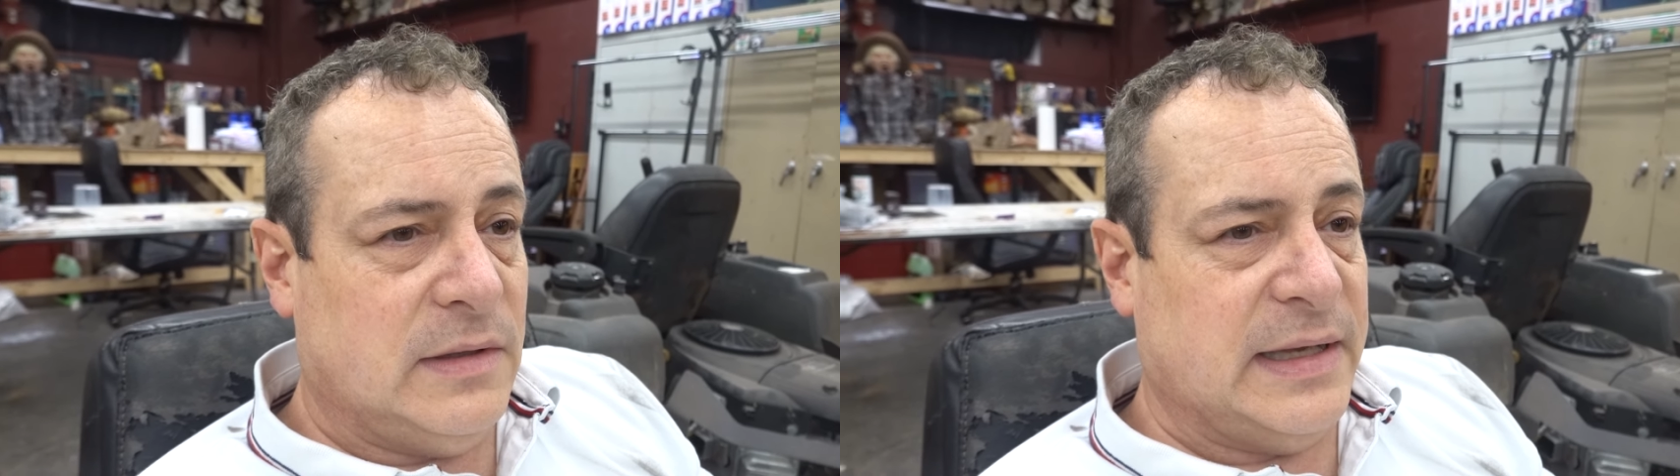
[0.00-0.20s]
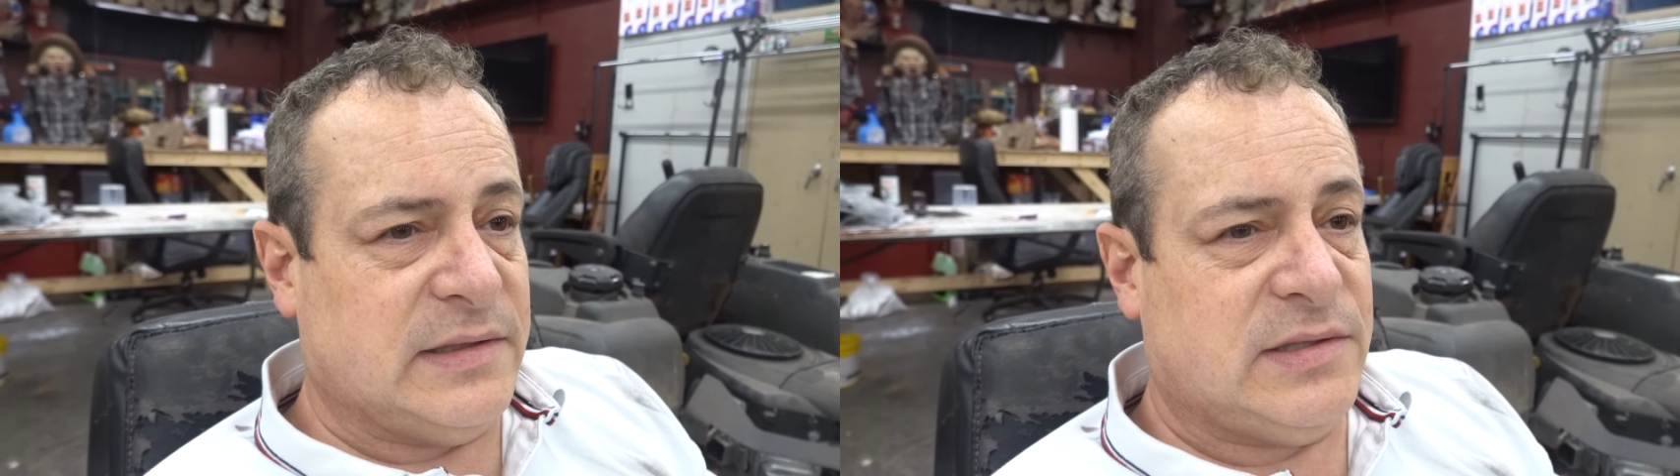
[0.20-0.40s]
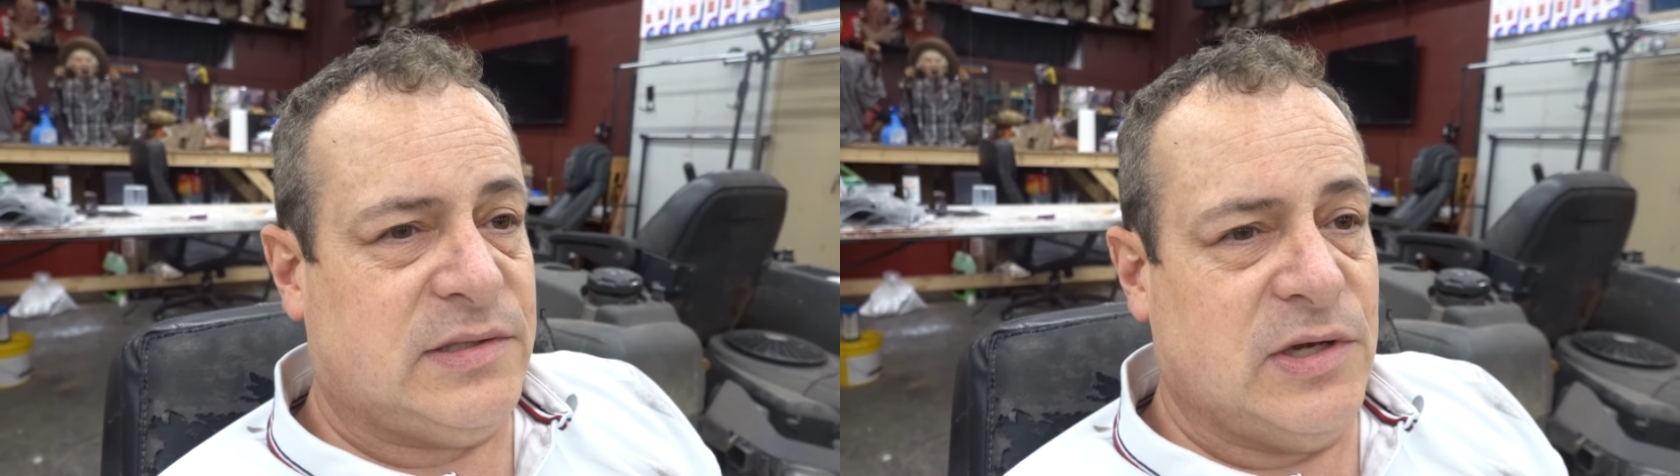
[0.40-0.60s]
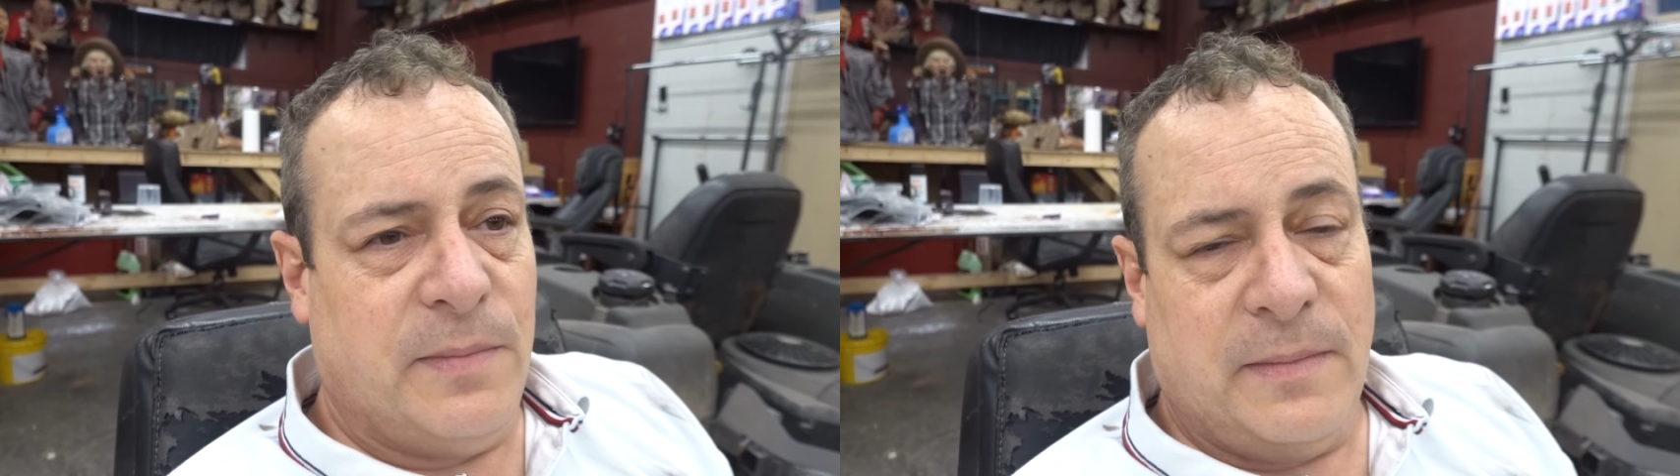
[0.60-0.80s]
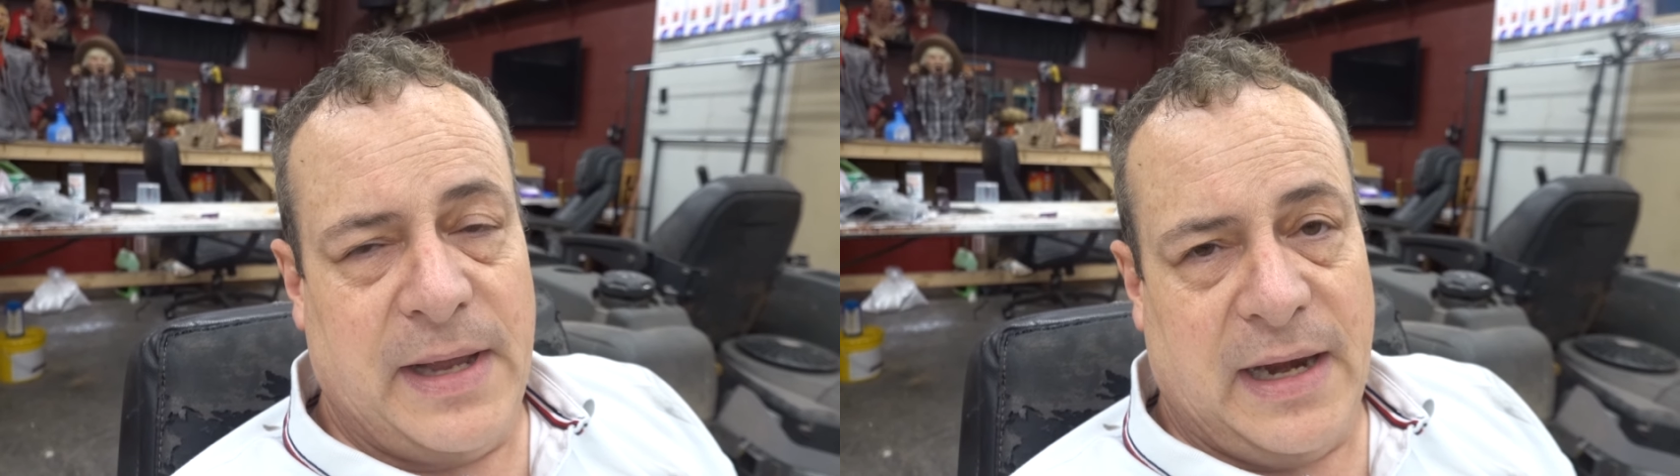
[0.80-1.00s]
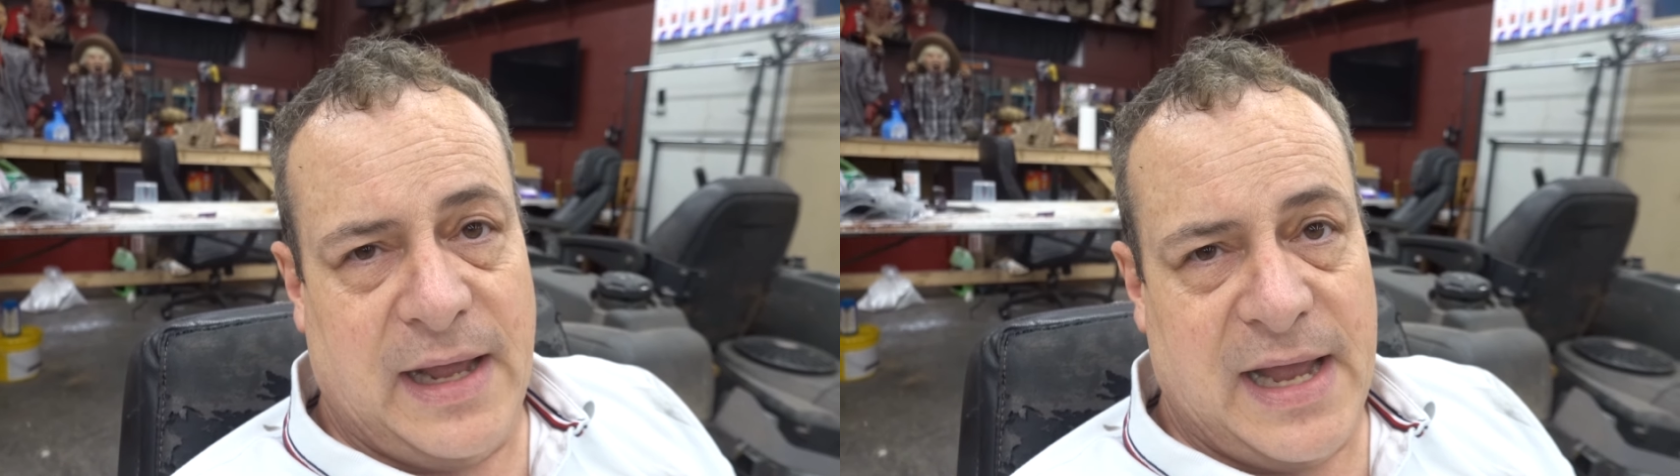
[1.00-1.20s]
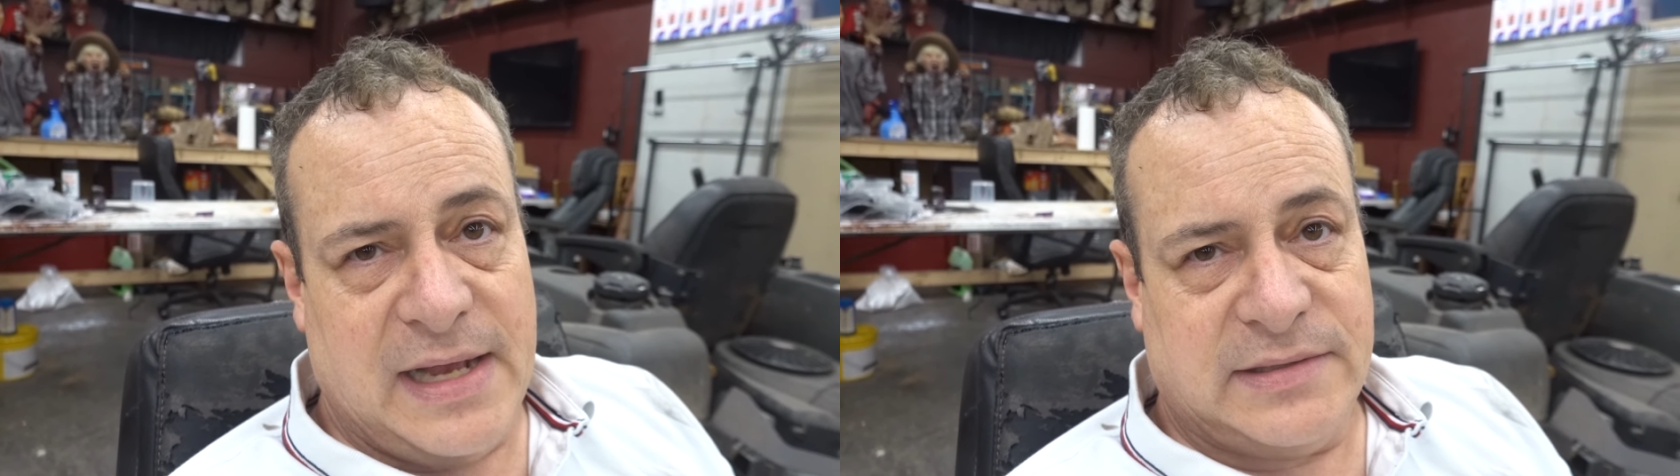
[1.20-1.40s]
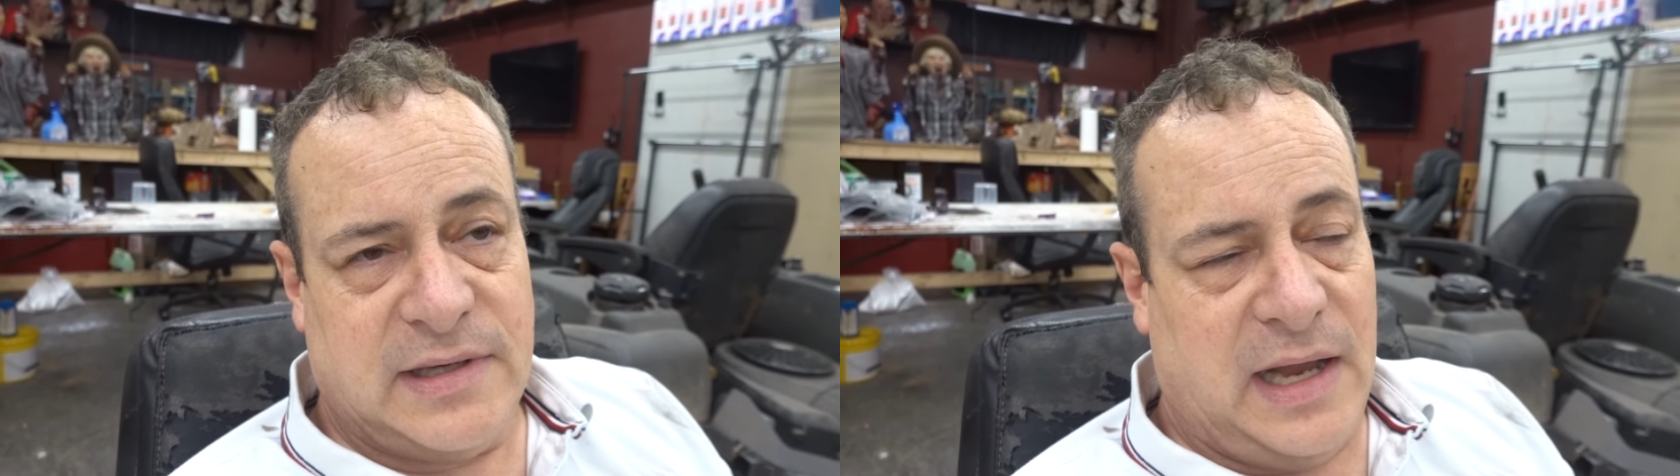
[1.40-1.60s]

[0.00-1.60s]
It's super badass,